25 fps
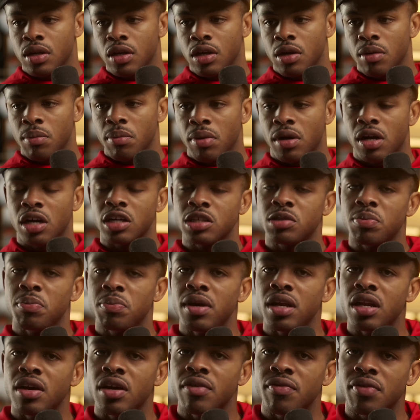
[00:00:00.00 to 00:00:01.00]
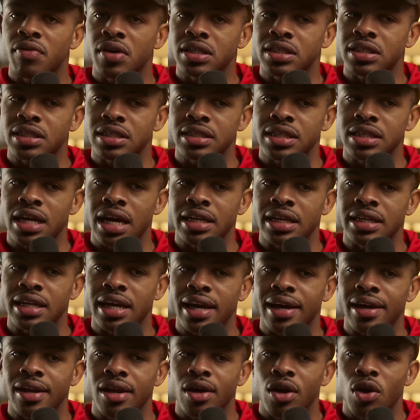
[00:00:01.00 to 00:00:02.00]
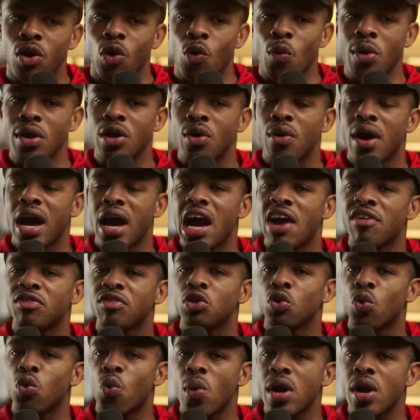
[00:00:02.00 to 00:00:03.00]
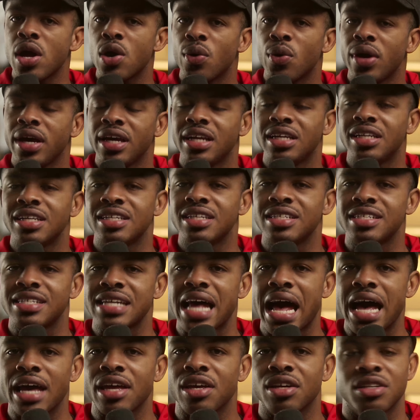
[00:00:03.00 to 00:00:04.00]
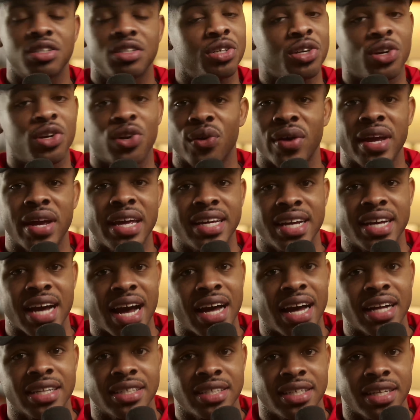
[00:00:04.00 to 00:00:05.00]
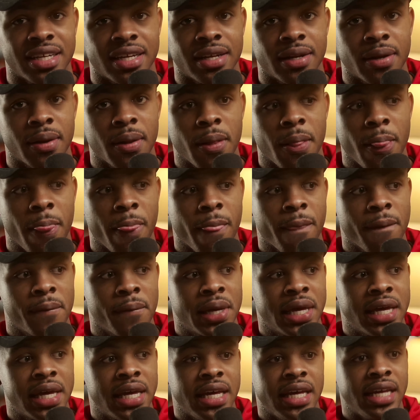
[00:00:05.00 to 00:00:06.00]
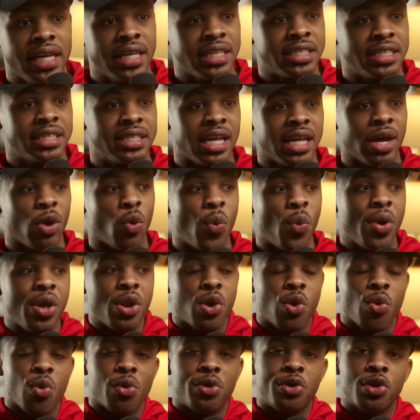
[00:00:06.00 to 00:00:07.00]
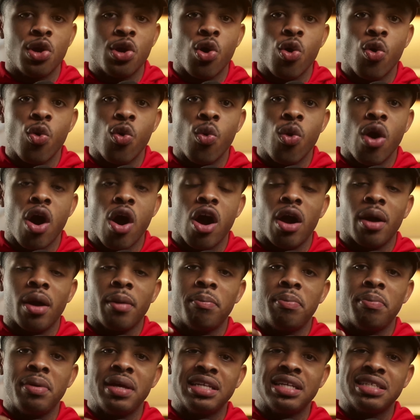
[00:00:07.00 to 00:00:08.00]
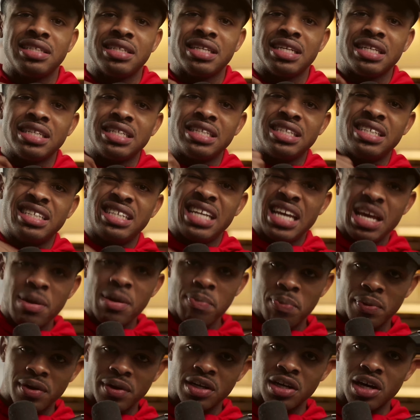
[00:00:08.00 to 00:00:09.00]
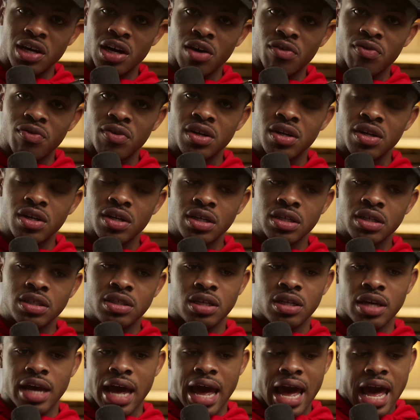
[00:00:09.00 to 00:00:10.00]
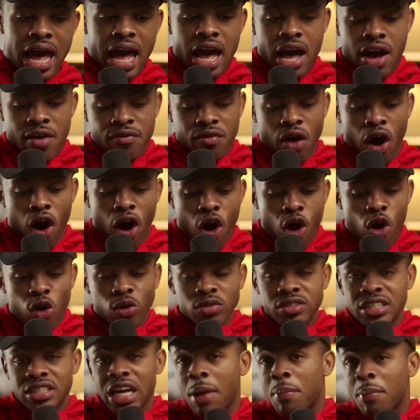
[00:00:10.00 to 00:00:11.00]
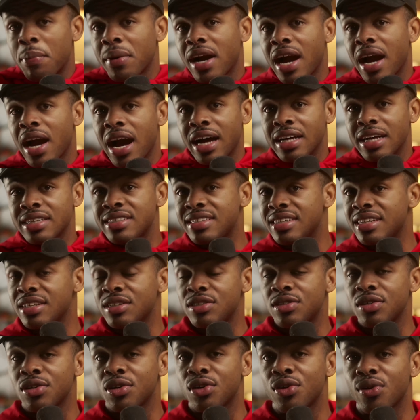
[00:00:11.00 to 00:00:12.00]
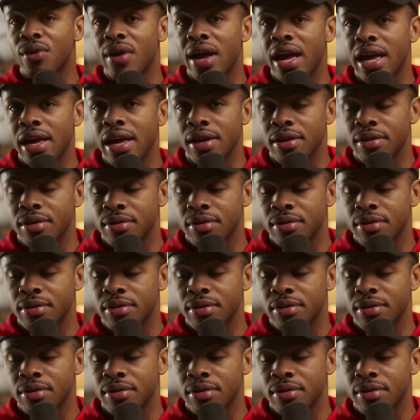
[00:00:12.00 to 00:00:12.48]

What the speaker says: Because many of us, it's not that we don't have the will and desire to create content. It's that we don't know our business deep enough to have all type of content to create.